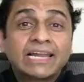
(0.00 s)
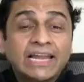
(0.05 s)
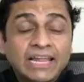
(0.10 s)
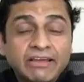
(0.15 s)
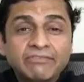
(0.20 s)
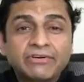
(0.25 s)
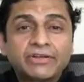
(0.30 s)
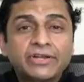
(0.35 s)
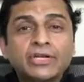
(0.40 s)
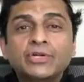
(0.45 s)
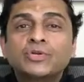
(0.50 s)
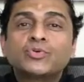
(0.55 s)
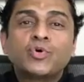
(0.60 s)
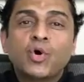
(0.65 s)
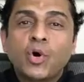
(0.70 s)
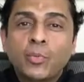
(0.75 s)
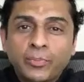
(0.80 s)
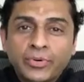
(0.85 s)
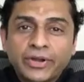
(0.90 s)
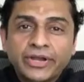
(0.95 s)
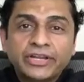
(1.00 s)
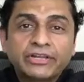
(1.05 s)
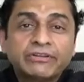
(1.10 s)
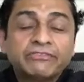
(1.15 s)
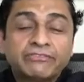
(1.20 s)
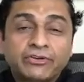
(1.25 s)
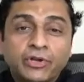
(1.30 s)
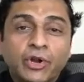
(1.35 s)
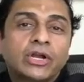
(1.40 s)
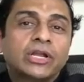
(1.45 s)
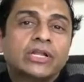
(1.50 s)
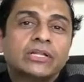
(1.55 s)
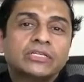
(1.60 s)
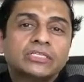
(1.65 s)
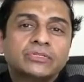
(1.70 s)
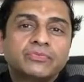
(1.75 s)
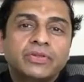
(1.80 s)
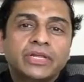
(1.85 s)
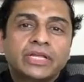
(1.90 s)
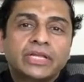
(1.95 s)
Clever and cooperative
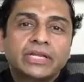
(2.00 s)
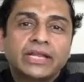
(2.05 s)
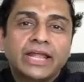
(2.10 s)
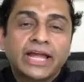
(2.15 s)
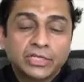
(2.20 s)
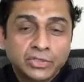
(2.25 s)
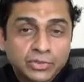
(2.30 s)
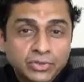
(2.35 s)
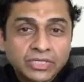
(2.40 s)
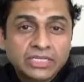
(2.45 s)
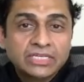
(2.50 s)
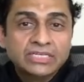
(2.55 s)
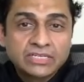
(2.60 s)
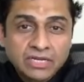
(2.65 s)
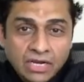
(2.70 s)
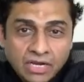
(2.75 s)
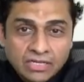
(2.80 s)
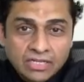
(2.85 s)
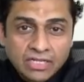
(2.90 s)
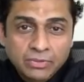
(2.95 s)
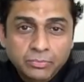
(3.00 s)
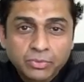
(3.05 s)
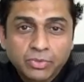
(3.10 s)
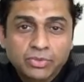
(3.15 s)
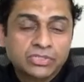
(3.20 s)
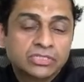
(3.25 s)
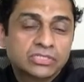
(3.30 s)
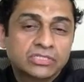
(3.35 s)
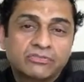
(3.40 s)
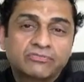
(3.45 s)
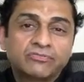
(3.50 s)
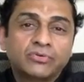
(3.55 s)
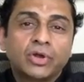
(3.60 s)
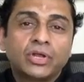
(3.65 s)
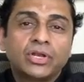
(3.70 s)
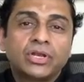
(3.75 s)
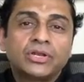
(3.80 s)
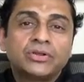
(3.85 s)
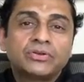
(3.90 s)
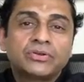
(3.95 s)
toddlers, we can actually start the process of
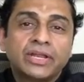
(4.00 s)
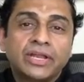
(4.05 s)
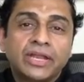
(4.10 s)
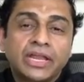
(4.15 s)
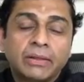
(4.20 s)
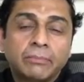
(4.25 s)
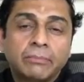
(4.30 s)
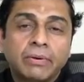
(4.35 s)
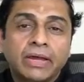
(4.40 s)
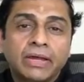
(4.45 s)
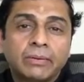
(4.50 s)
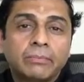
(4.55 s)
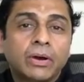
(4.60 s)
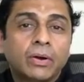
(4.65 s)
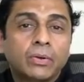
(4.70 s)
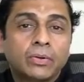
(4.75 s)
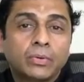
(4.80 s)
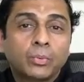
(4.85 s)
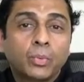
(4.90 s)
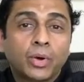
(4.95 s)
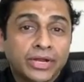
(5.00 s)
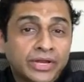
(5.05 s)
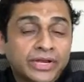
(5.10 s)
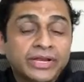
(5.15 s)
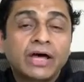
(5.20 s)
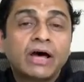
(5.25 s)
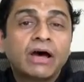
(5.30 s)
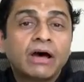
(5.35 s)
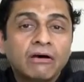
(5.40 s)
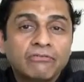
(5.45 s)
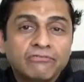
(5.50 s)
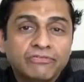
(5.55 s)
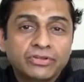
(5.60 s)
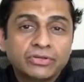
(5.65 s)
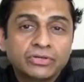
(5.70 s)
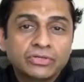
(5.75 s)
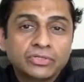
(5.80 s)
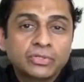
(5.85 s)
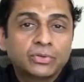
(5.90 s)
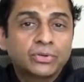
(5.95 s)
toilet training by about 1.5
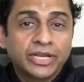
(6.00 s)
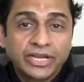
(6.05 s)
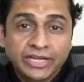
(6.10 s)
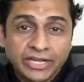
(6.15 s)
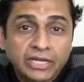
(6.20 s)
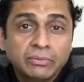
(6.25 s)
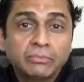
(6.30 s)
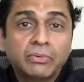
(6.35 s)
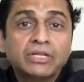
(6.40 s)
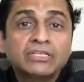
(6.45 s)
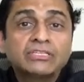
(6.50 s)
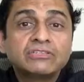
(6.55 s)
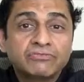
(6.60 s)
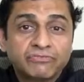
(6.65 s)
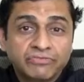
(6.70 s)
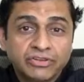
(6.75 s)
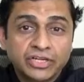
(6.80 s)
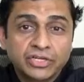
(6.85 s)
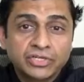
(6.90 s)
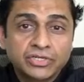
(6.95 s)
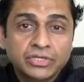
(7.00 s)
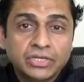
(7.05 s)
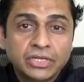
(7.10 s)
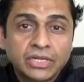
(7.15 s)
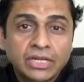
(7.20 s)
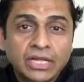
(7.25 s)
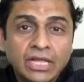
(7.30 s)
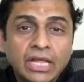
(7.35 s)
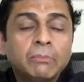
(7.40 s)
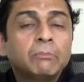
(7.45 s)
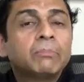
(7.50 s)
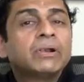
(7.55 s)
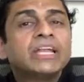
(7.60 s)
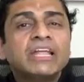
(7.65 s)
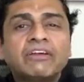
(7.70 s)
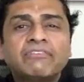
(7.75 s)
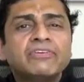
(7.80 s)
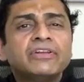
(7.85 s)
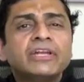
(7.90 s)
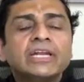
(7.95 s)
years or 18 months of age. But
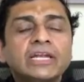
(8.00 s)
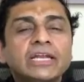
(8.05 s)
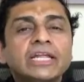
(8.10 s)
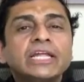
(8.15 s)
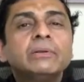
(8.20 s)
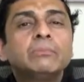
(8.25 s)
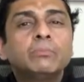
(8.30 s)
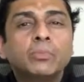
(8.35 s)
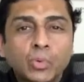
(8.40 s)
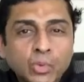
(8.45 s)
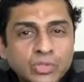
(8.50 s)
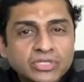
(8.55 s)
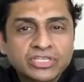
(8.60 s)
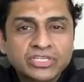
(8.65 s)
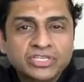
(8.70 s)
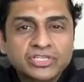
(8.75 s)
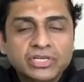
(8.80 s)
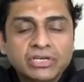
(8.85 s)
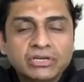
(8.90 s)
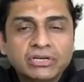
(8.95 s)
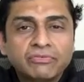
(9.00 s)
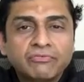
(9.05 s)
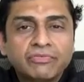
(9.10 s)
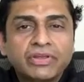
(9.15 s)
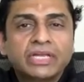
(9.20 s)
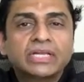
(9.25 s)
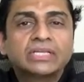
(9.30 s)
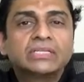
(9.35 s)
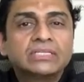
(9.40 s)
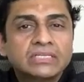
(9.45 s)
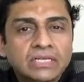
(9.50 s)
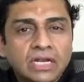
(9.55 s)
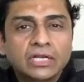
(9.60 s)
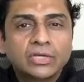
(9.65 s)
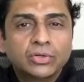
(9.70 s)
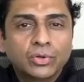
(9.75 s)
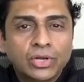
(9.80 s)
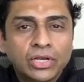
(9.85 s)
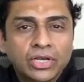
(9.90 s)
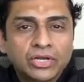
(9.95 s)
definitely in most children, we can
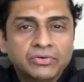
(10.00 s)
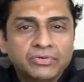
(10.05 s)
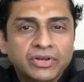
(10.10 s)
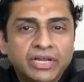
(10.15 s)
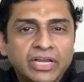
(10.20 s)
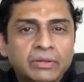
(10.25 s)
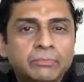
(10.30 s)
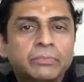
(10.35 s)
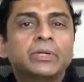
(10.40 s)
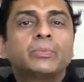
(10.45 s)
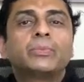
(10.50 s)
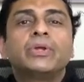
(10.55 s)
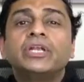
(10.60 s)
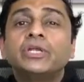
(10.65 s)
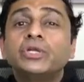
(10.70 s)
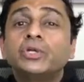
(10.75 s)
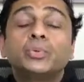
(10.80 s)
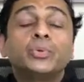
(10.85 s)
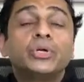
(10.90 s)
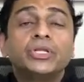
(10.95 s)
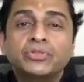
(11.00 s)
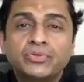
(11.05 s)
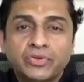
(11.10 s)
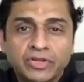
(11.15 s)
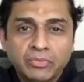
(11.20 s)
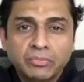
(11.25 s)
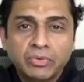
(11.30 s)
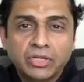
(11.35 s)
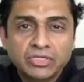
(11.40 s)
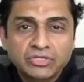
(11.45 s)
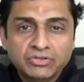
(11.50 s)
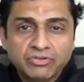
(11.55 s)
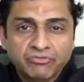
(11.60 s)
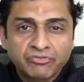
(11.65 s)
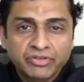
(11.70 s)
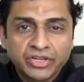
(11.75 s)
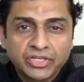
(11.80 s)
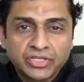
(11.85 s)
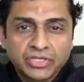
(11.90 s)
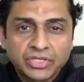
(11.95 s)
start toilet training between 2 and 3 months
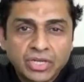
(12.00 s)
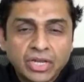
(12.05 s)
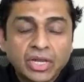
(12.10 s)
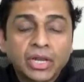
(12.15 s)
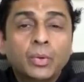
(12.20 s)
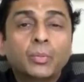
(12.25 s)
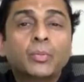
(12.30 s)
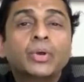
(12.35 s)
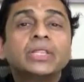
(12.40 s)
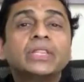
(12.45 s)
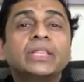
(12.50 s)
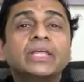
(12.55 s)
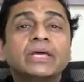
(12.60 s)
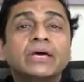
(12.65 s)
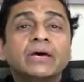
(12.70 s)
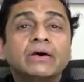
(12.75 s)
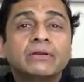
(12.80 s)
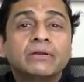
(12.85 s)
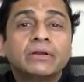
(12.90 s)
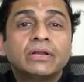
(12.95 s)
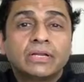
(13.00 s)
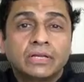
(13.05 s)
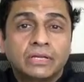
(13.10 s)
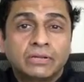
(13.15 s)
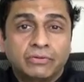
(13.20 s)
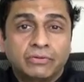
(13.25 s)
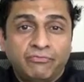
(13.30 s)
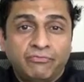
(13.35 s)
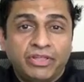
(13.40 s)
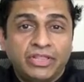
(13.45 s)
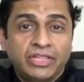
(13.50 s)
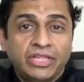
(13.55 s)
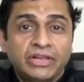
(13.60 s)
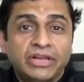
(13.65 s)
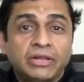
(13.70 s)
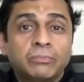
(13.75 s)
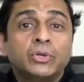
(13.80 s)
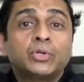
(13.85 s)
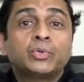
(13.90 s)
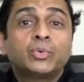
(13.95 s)
of age when they are
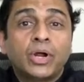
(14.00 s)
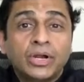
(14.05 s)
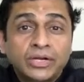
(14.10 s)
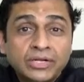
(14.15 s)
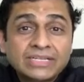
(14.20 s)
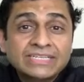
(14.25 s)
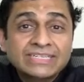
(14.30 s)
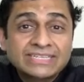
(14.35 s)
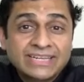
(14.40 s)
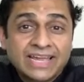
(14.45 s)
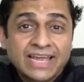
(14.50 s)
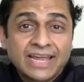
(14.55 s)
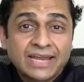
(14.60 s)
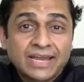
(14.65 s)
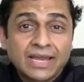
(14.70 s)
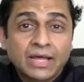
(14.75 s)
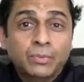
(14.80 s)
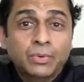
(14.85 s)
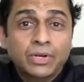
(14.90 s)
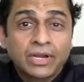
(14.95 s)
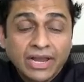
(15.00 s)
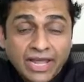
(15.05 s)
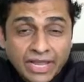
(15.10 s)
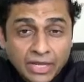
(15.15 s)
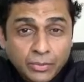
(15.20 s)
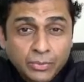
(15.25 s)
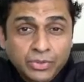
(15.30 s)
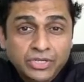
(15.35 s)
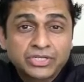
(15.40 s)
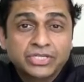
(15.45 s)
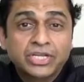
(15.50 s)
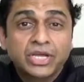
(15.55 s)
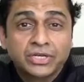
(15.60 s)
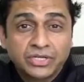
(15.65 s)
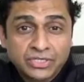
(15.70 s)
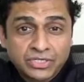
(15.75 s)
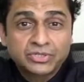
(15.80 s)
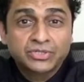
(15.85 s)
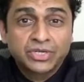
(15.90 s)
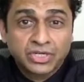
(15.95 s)
able to understand our language,
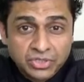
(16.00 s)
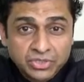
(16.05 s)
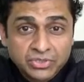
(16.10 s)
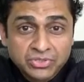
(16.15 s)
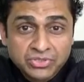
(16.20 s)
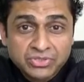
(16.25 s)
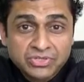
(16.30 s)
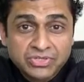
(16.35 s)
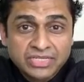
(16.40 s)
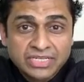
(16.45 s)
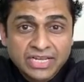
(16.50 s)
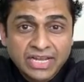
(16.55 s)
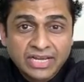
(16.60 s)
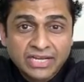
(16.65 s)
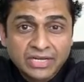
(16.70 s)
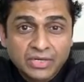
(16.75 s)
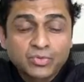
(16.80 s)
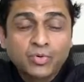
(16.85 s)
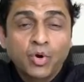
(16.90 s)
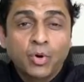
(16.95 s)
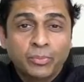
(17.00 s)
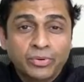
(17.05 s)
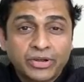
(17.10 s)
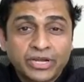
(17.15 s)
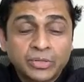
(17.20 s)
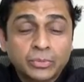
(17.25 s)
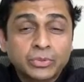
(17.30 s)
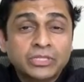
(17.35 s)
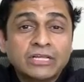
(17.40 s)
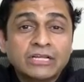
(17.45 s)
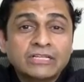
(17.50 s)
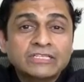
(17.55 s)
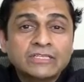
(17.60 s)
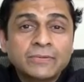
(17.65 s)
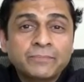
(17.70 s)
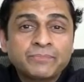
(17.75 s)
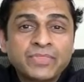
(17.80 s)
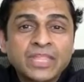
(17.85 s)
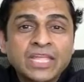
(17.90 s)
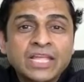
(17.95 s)
our instructions, and cooperate with
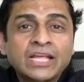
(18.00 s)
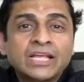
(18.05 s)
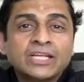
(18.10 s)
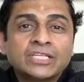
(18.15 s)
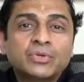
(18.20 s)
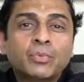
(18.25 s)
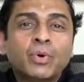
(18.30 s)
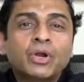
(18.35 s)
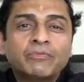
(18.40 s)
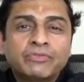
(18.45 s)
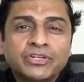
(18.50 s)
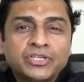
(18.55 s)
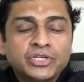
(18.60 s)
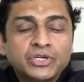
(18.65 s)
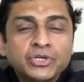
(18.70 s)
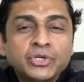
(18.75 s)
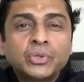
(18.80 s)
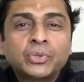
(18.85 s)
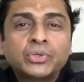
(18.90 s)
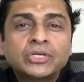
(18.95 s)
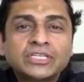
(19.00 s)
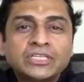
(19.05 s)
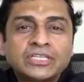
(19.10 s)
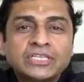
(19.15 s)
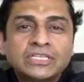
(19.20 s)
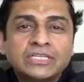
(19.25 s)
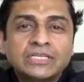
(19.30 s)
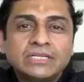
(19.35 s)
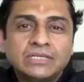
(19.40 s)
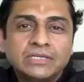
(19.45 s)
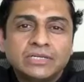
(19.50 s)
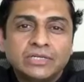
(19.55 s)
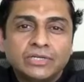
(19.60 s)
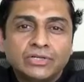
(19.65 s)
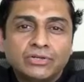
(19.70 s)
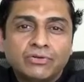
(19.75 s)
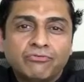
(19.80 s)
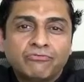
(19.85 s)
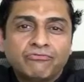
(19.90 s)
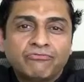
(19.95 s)
us. So what we should do is
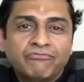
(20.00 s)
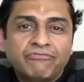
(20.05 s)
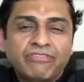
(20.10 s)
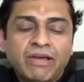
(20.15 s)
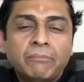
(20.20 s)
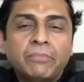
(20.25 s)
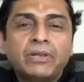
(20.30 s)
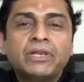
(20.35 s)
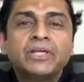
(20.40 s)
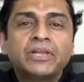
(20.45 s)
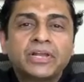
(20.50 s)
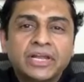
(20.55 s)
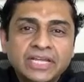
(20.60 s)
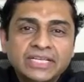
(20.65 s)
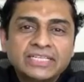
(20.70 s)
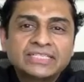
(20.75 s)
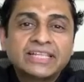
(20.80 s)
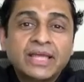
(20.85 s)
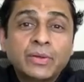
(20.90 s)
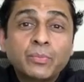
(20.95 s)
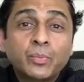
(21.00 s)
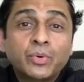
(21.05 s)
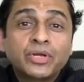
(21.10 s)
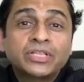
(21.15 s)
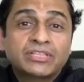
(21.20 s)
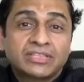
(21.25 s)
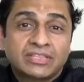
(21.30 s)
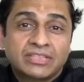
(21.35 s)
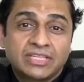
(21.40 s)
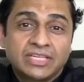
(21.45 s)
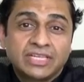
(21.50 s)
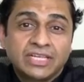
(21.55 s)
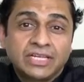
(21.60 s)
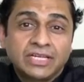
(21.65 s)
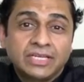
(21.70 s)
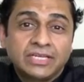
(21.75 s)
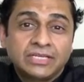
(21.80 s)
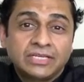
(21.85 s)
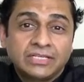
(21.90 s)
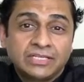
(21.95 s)
familiarize them with
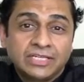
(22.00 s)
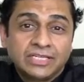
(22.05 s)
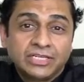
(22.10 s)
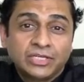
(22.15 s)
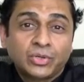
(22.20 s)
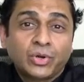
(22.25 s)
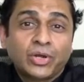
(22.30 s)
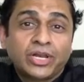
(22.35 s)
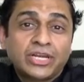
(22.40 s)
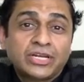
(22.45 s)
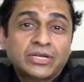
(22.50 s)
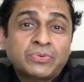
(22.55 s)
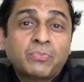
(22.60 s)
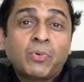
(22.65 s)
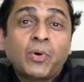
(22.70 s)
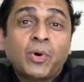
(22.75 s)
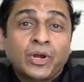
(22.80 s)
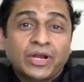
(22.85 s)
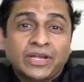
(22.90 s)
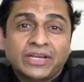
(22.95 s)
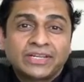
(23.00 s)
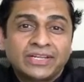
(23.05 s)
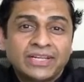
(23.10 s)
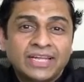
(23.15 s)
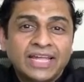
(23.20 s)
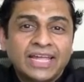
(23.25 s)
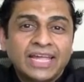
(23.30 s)
the toilet pot.